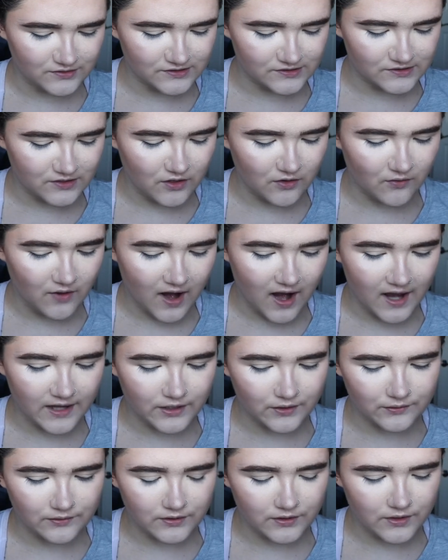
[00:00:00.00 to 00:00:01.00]
So I
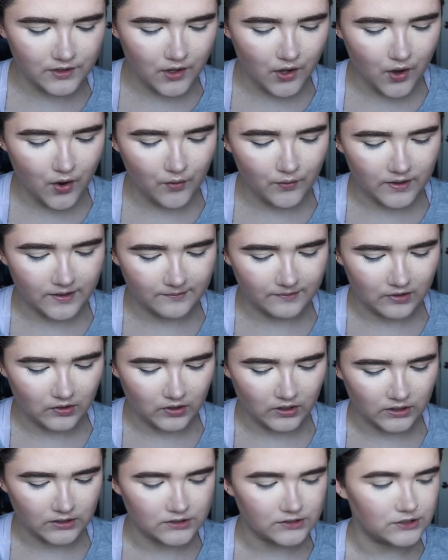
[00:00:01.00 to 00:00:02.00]
don't know what I'm
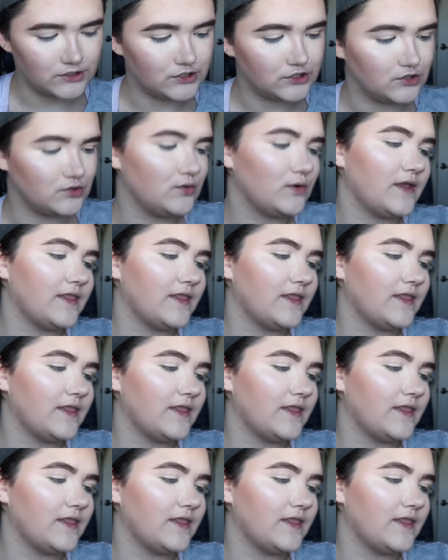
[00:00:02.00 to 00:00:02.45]
going to do.